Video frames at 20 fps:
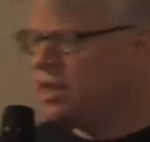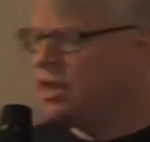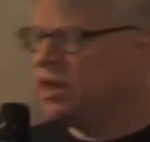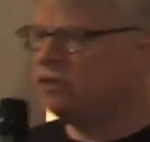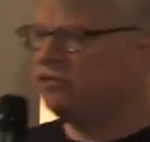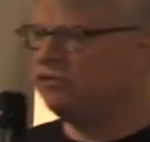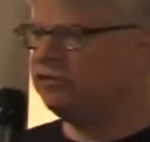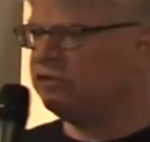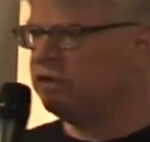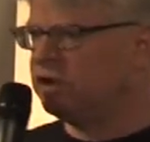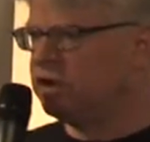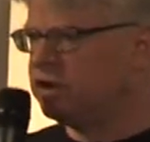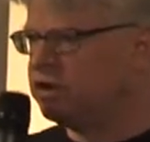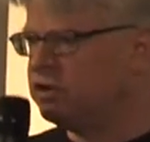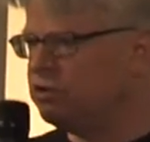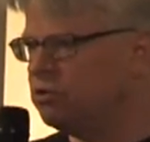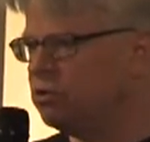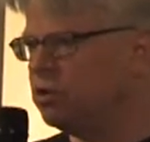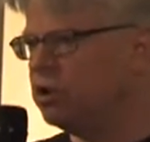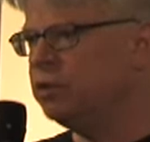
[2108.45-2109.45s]
it's
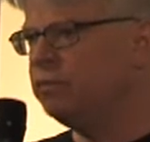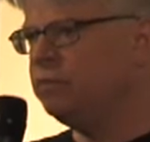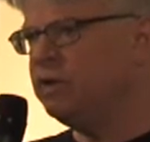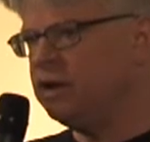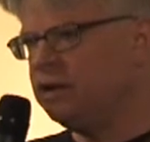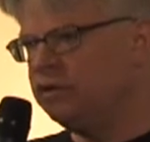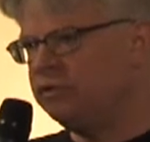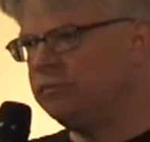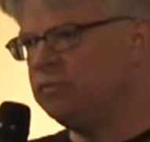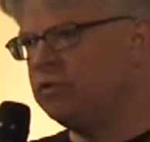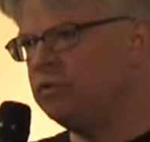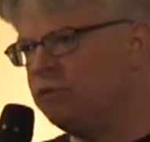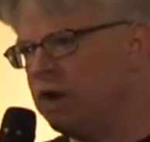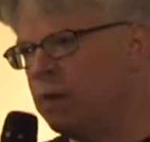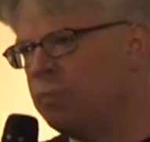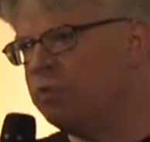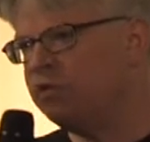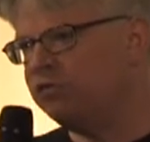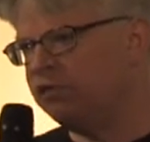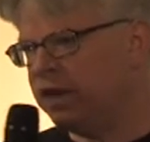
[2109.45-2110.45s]
secured because we're
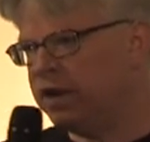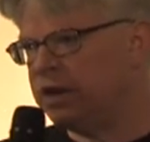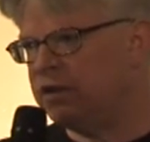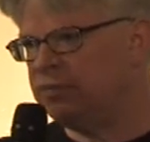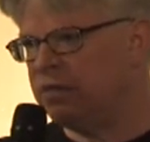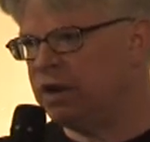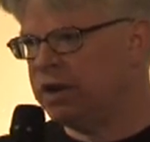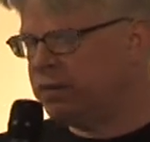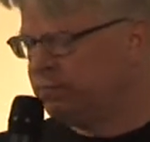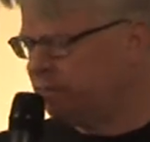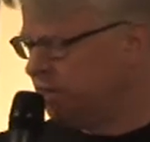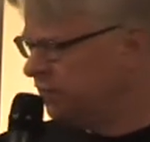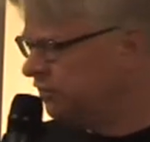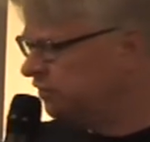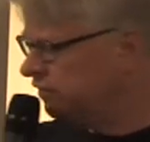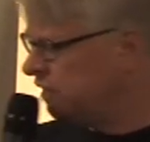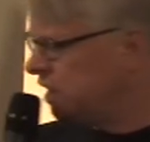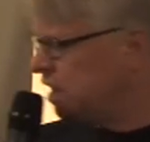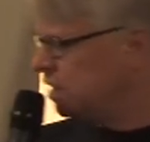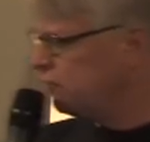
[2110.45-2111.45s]
represented by a big
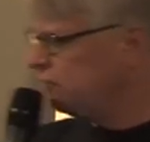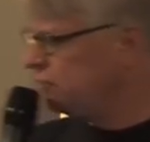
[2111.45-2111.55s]
stock